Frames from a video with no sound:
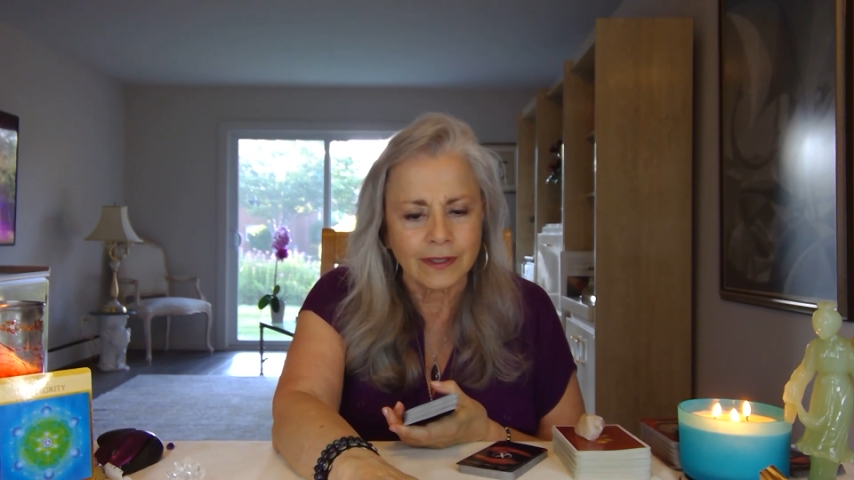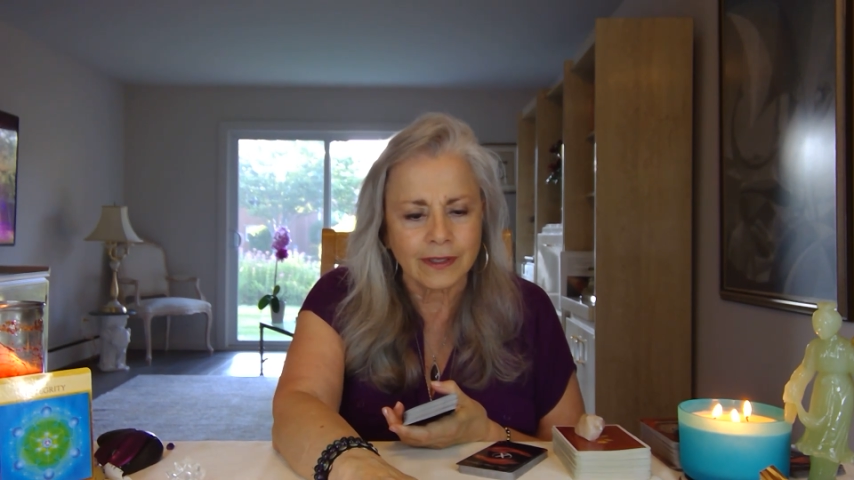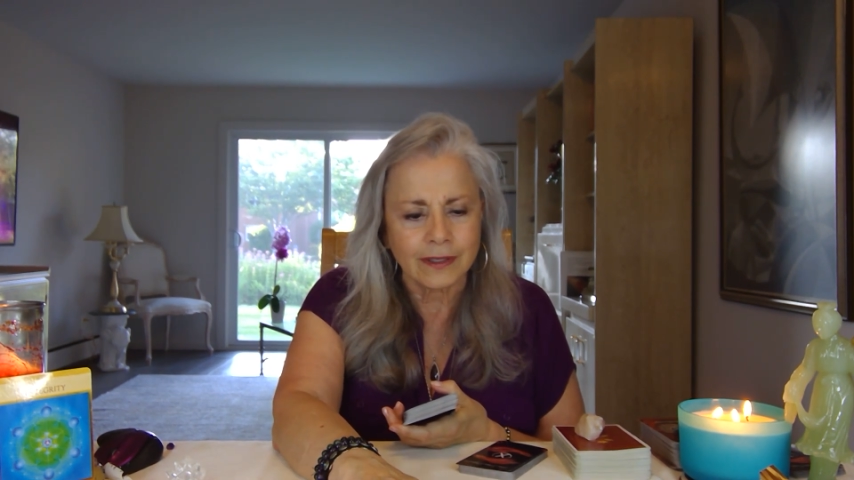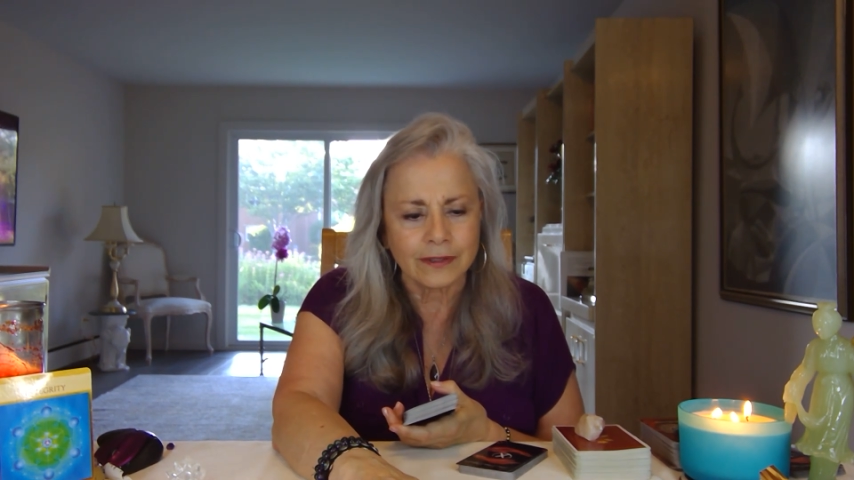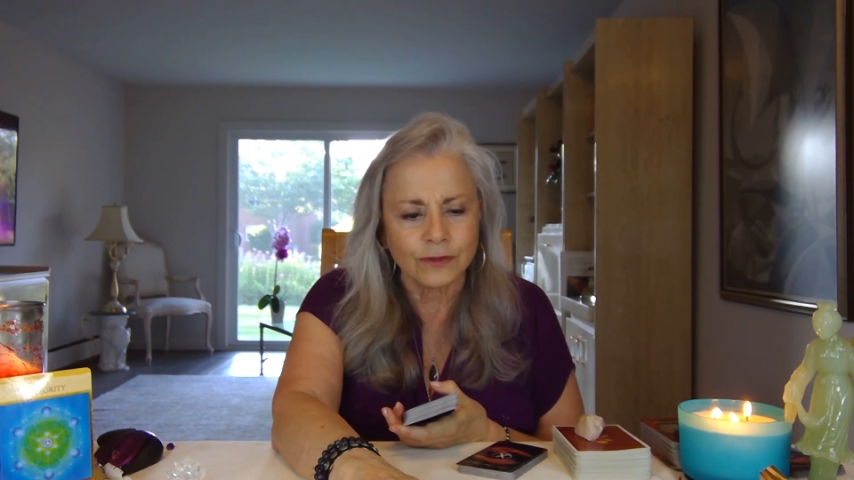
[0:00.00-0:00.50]

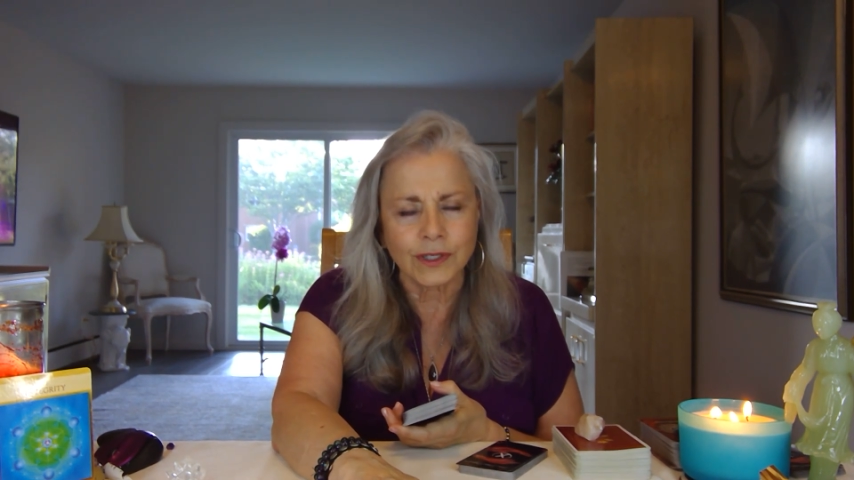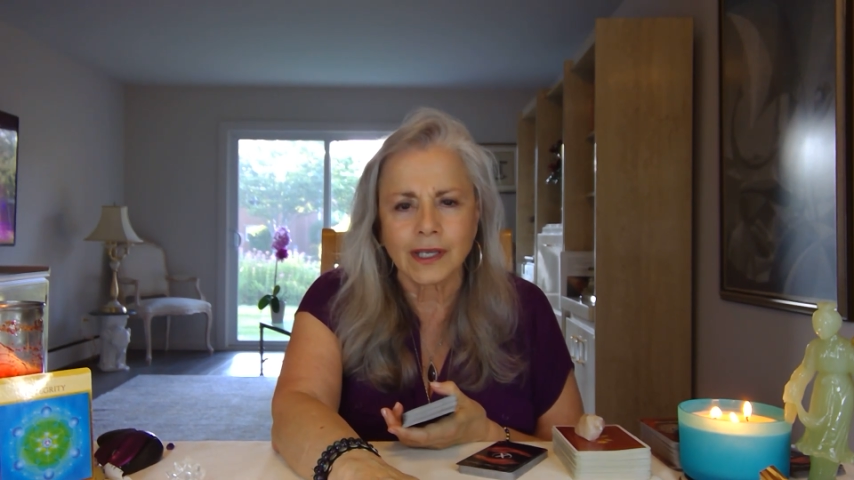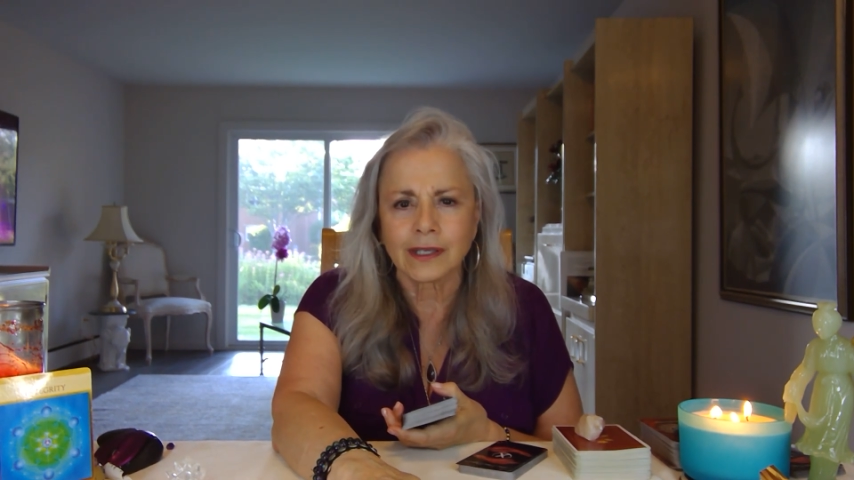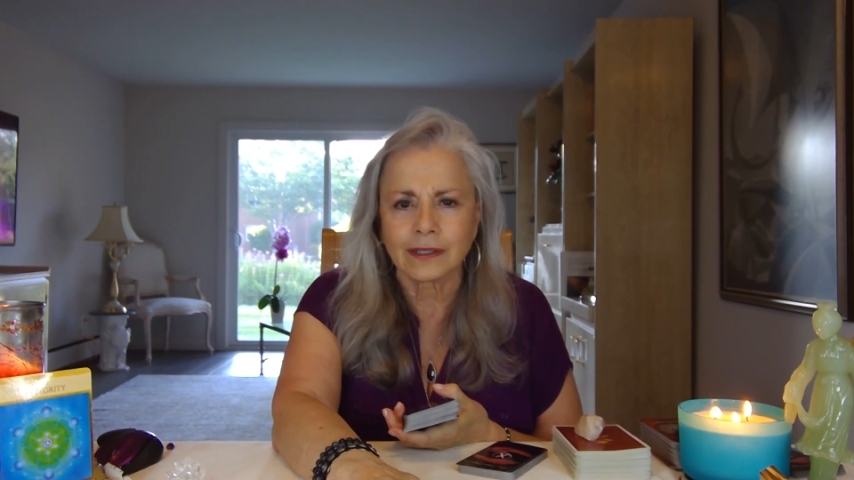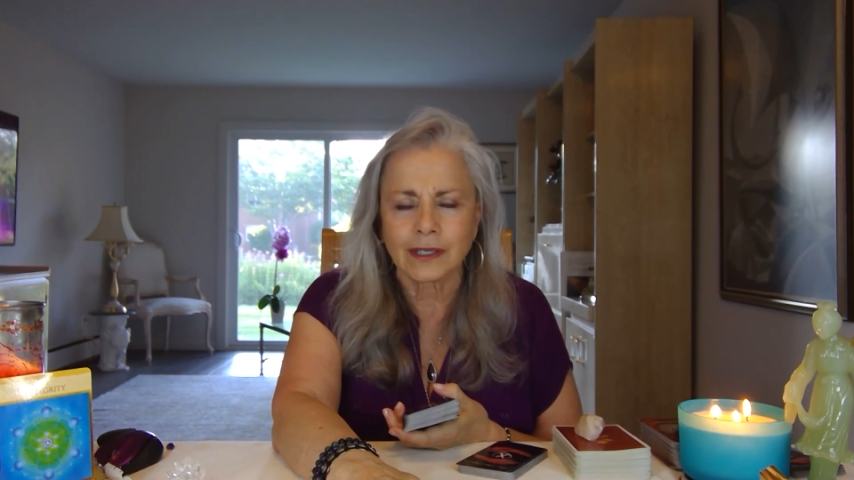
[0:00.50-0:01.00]
and you
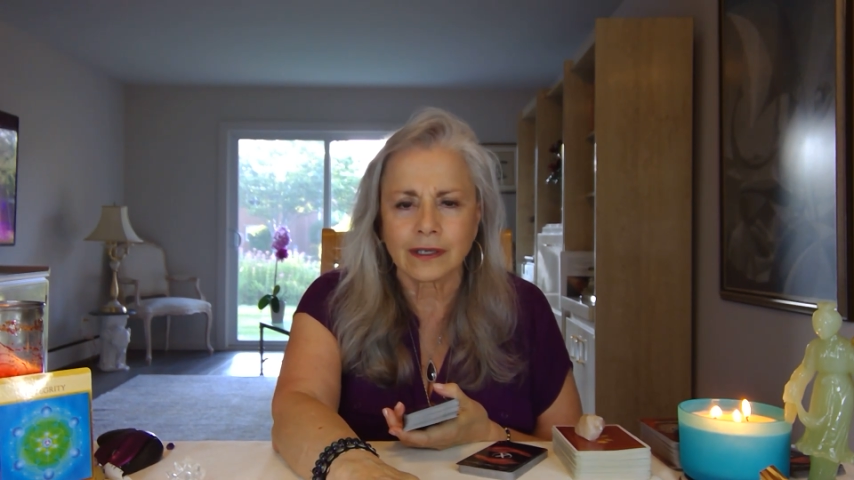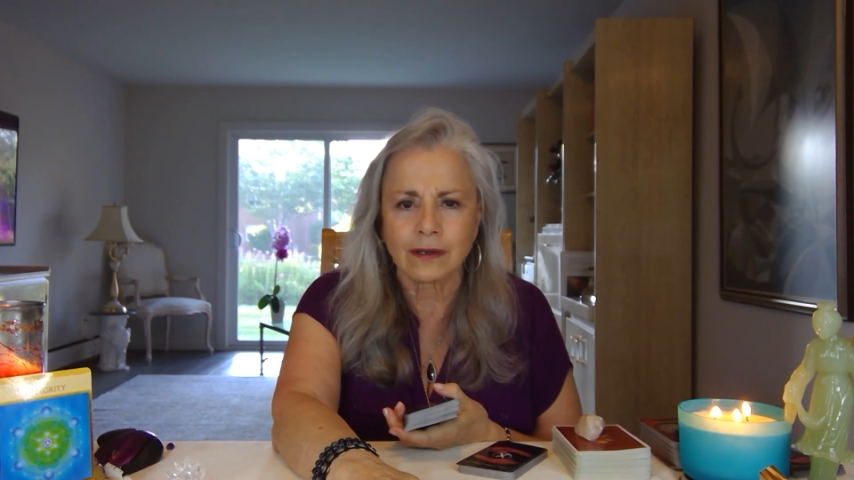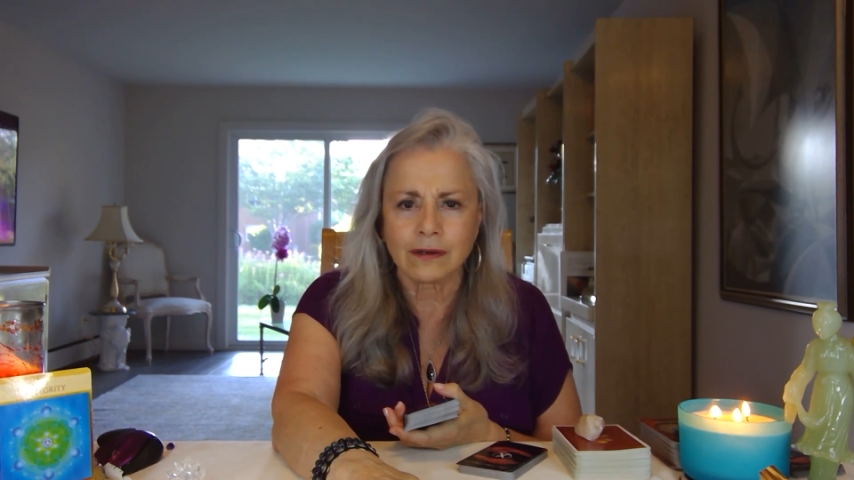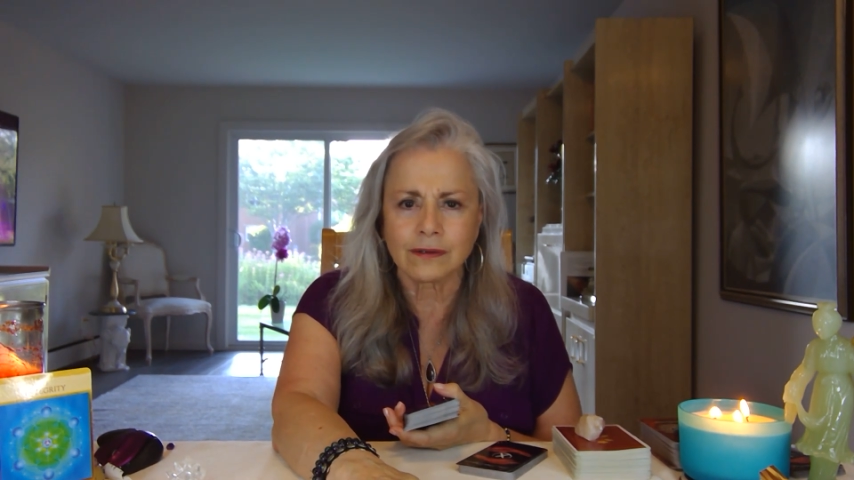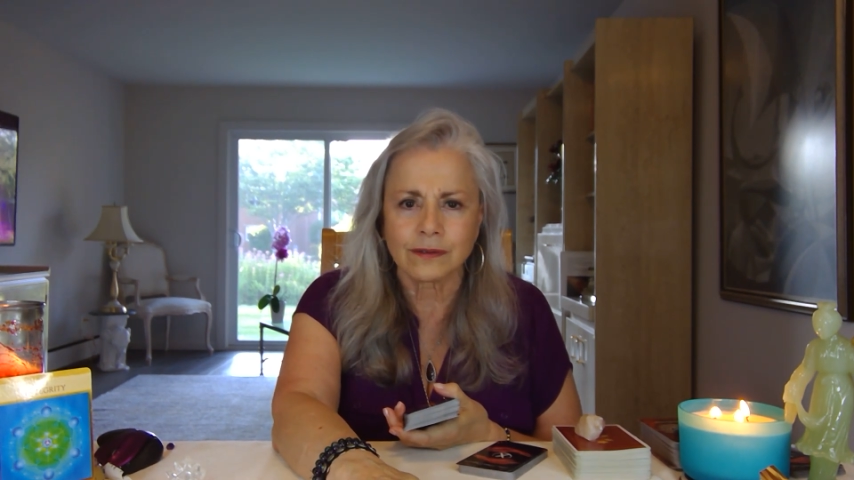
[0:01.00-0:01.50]
can't let
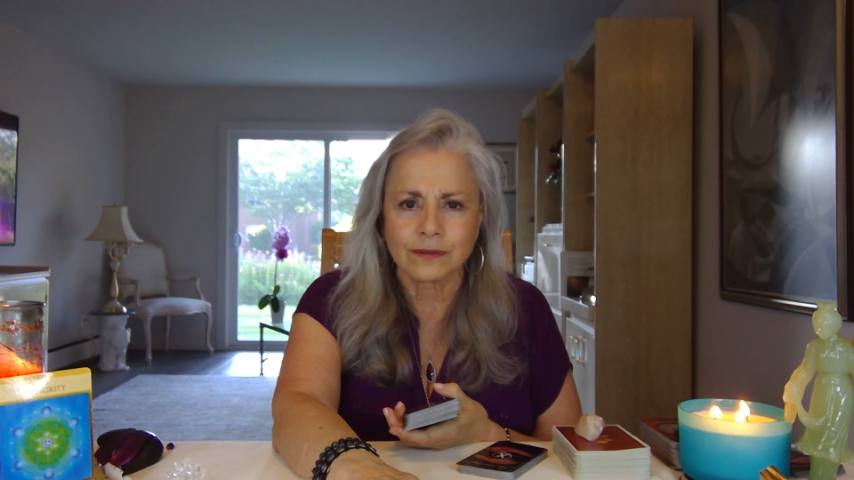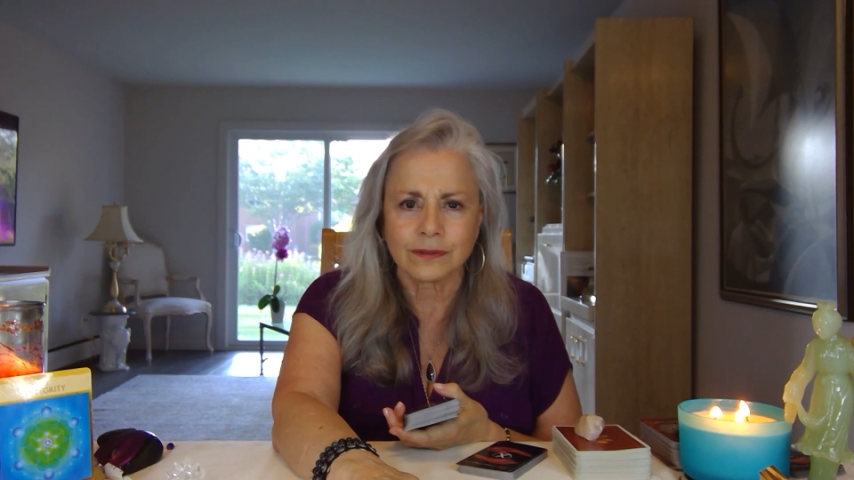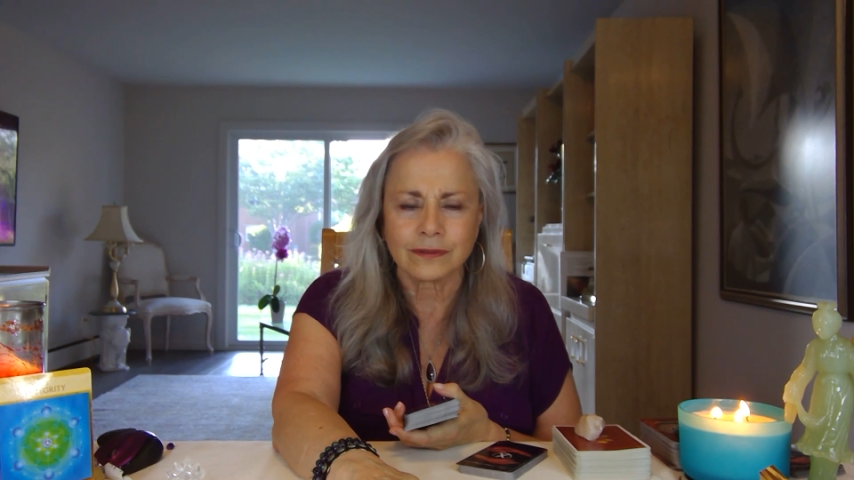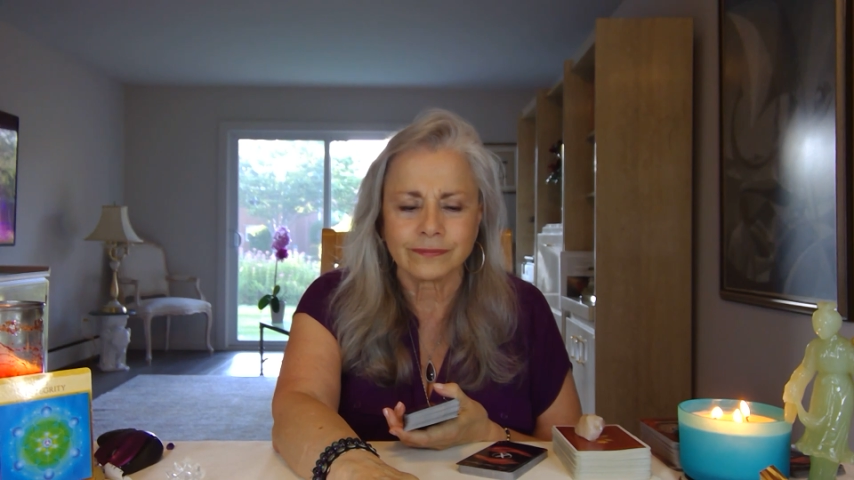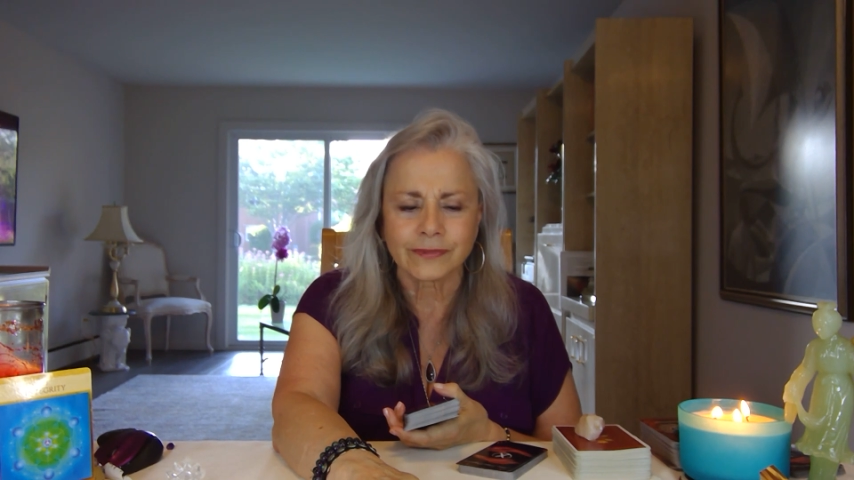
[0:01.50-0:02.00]
go.